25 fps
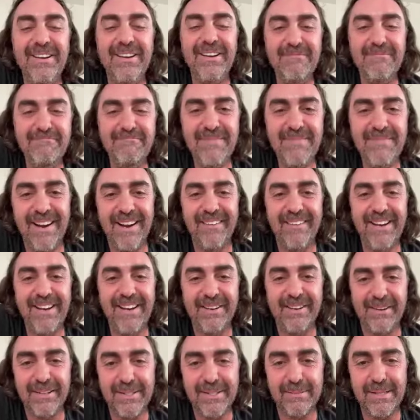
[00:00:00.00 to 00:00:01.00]
Merry
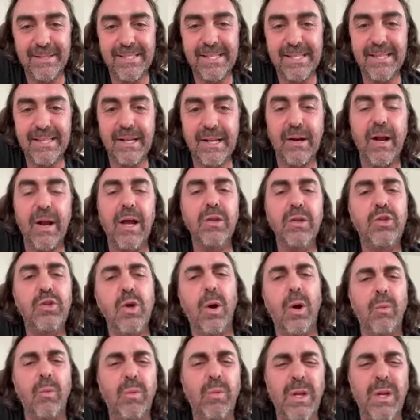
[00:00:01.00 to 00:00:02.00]
Christmas. There.
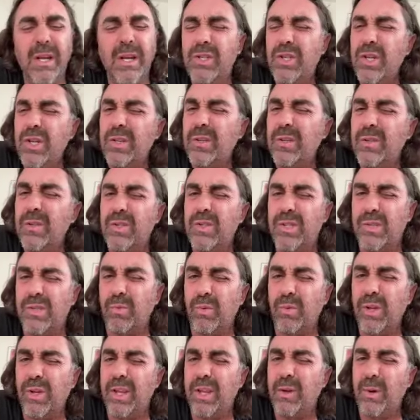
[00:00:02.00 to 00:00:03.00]
Yep. Just
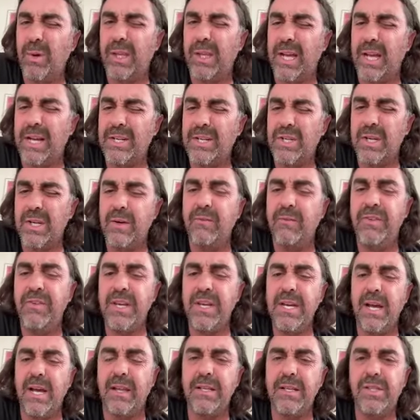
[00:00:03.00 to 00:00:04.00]
really quickly, Ashley,
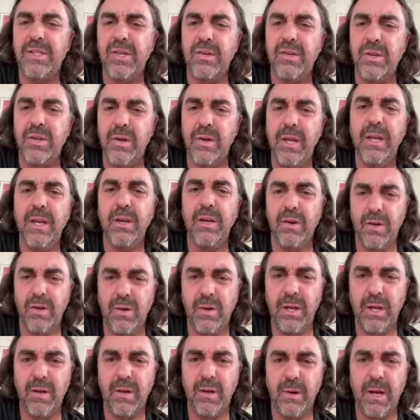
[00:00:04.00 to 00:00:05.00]
Vinales, you're
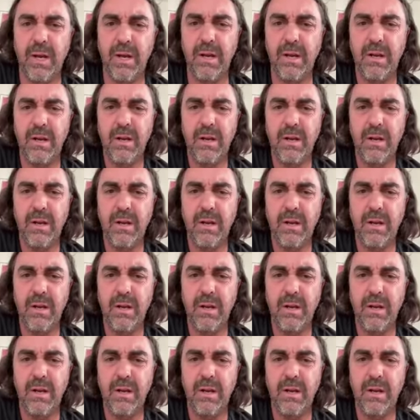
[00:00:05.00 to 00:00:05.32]
doing right.